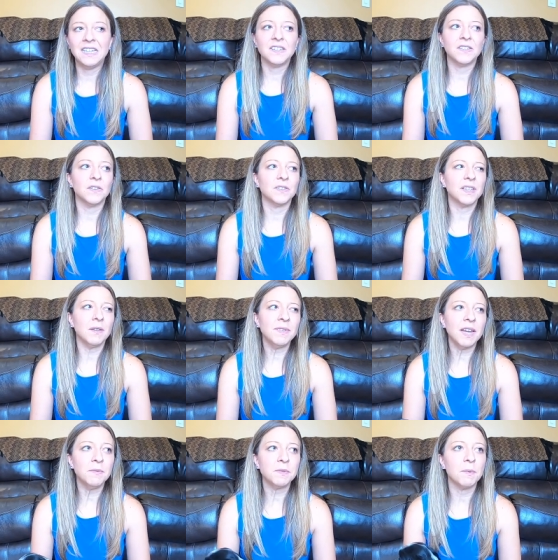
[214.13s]
So
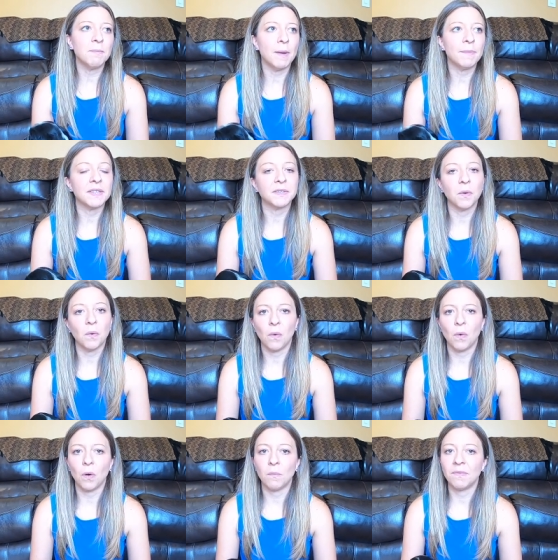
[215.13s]
sometimes when puppies go
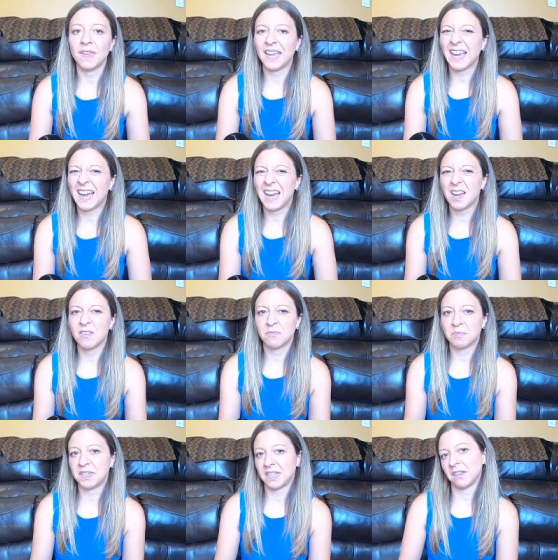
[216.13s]
home, they
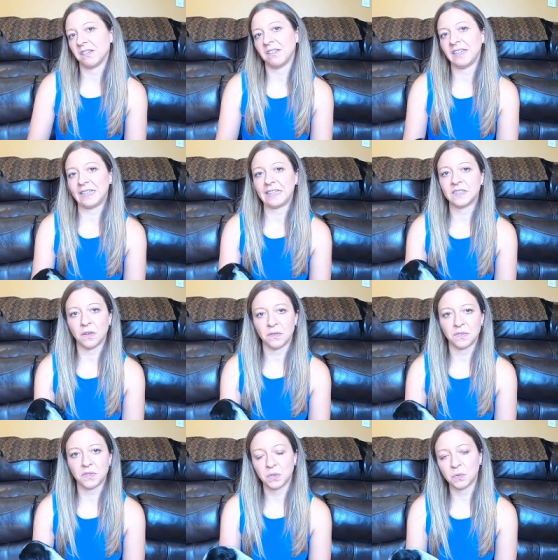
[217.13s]
have particularly
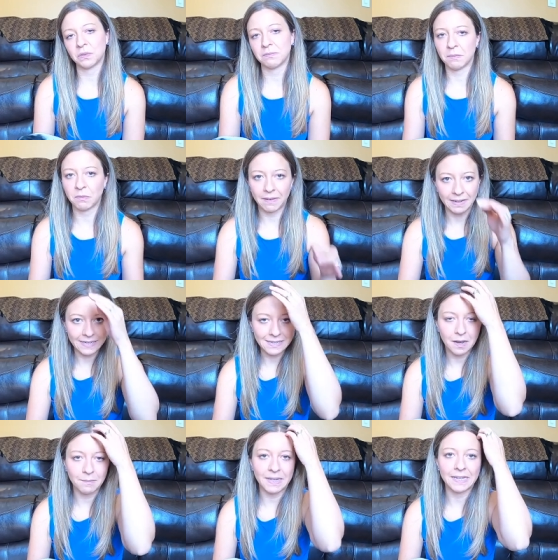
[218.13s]
soft stools, maybe runny
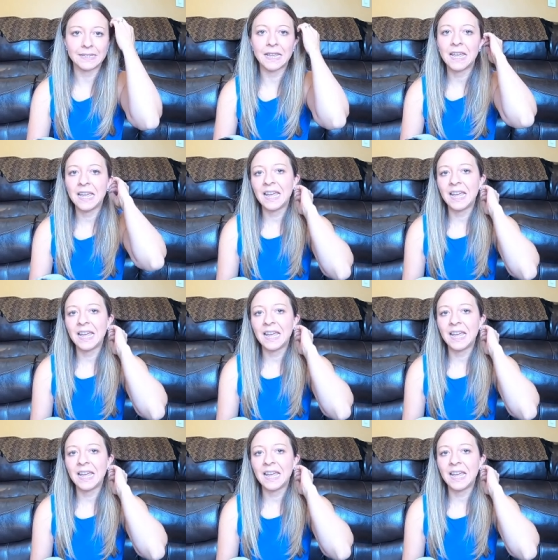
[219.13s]
tummies,